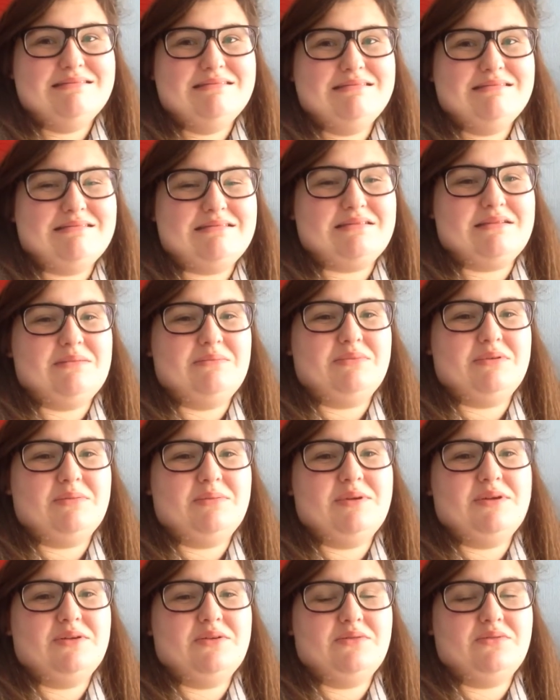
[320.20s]
So I'm
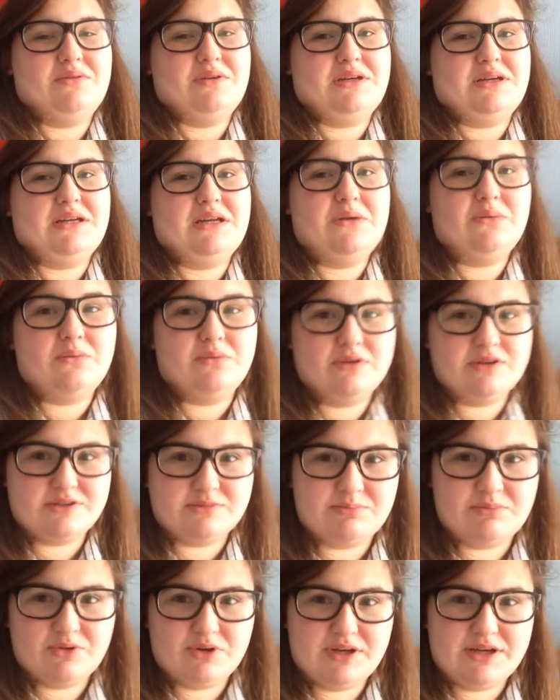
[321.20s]
probably going to go for an hour's
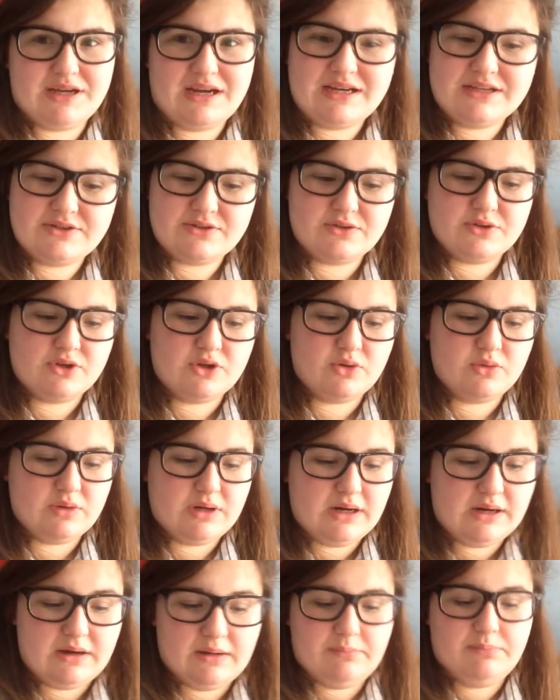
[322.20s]
break. I don't know.
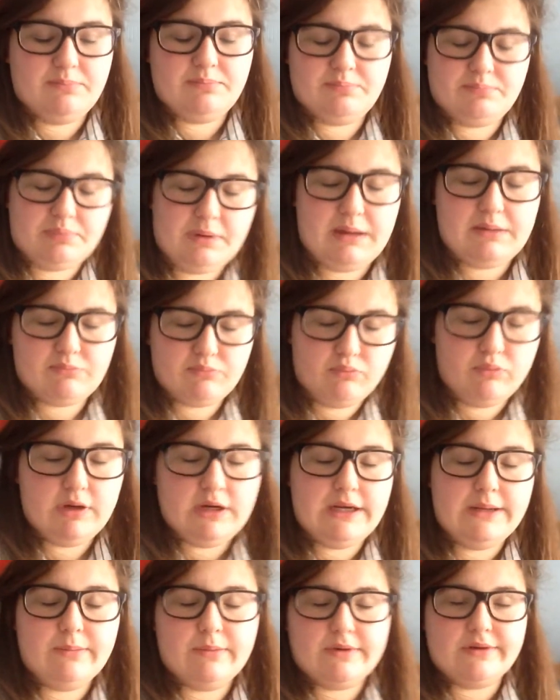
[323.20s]
I
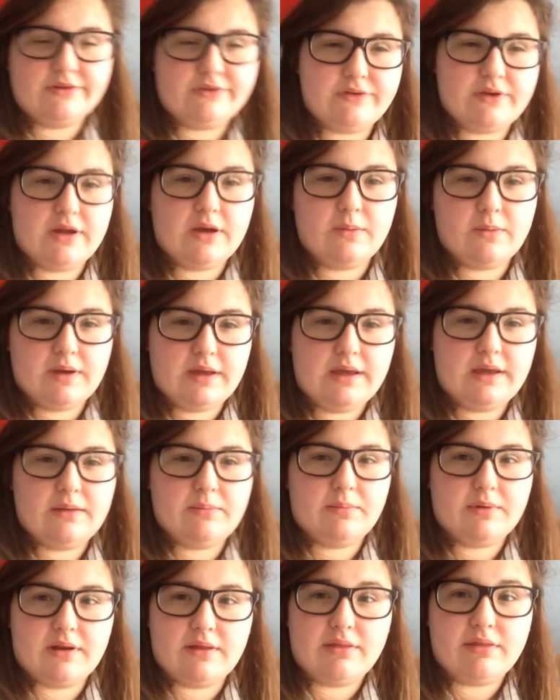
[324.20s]
really want to stay awake,
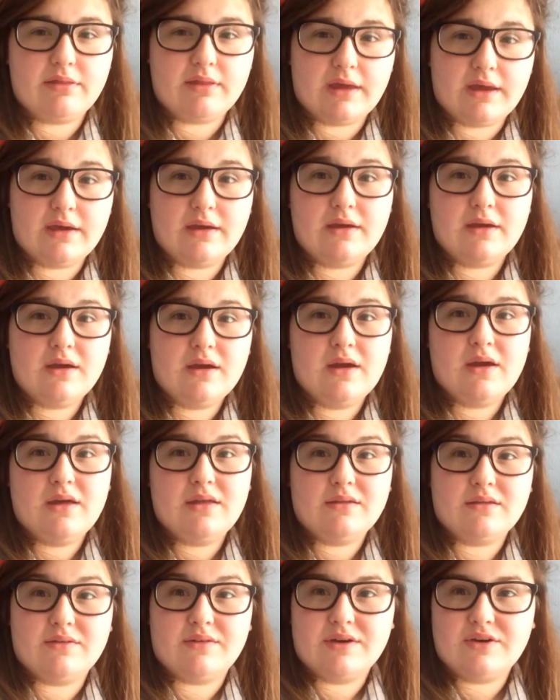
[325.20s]
but I think
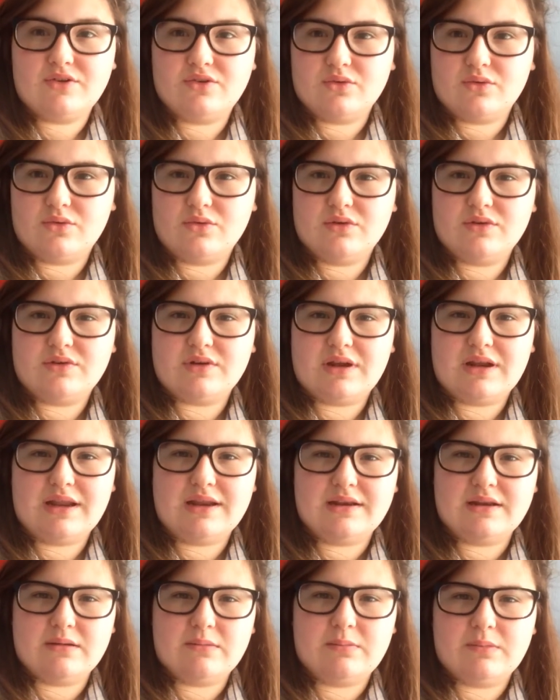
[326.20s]
that if I don't, I'll
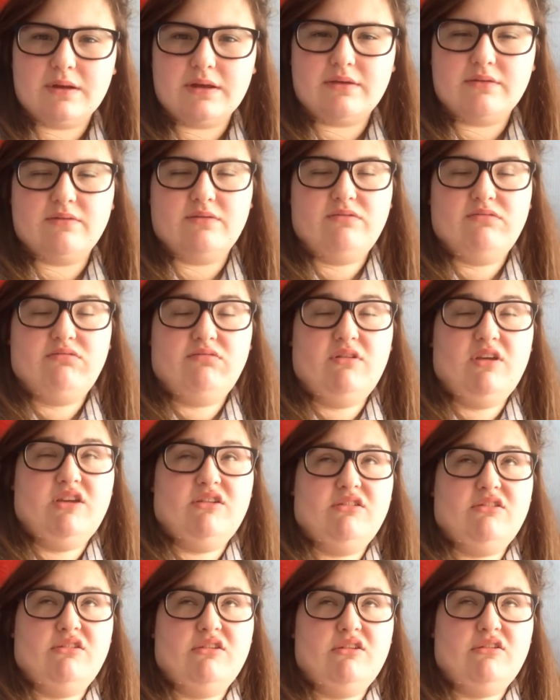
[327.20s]
end up
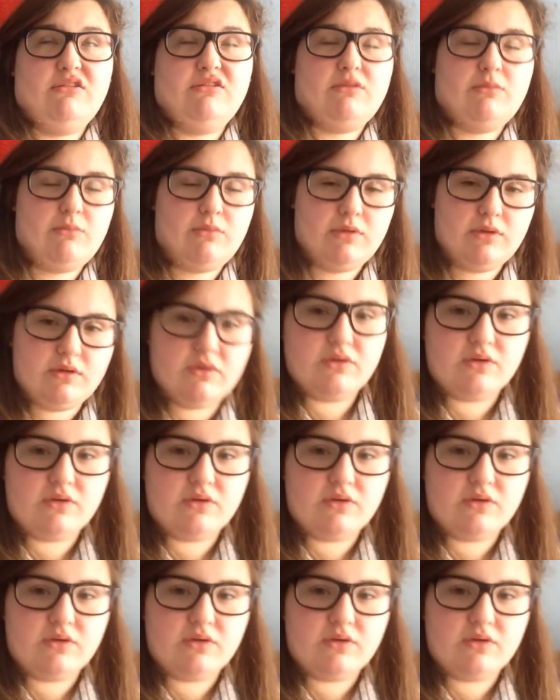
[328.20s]
fainting or something.